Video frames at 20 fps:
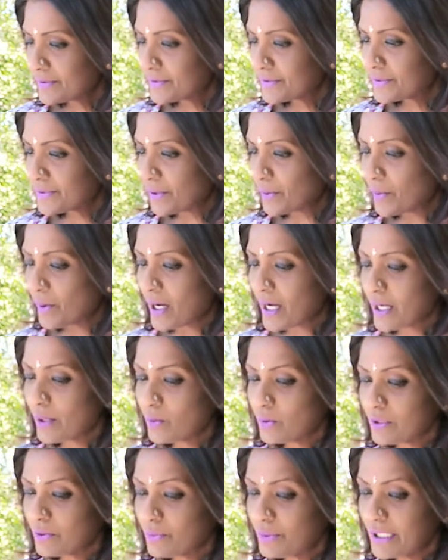so I
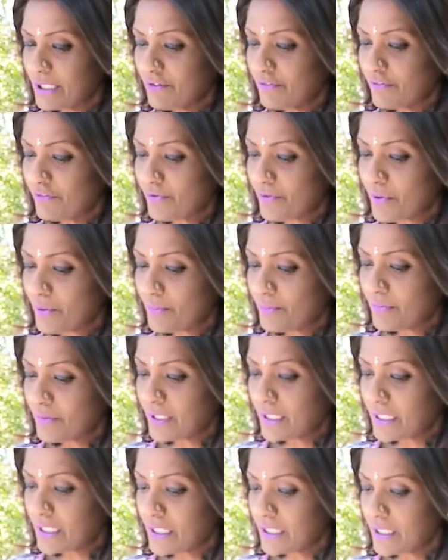will read from
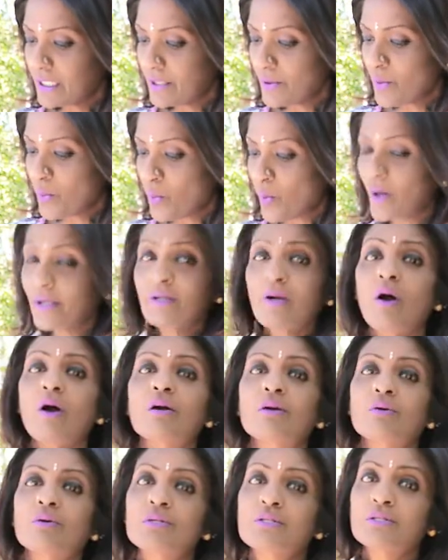the what are
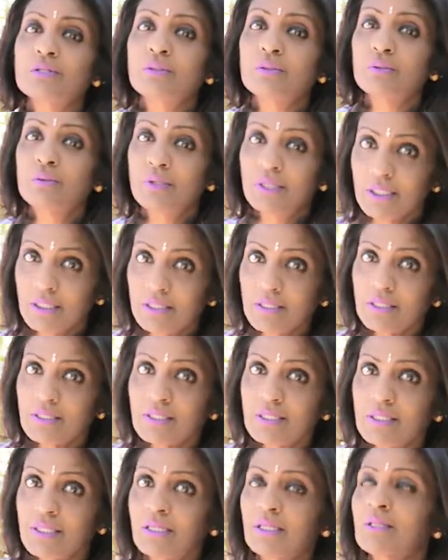crystal
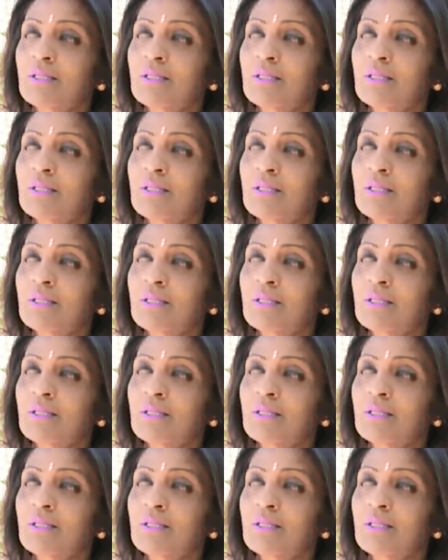grids.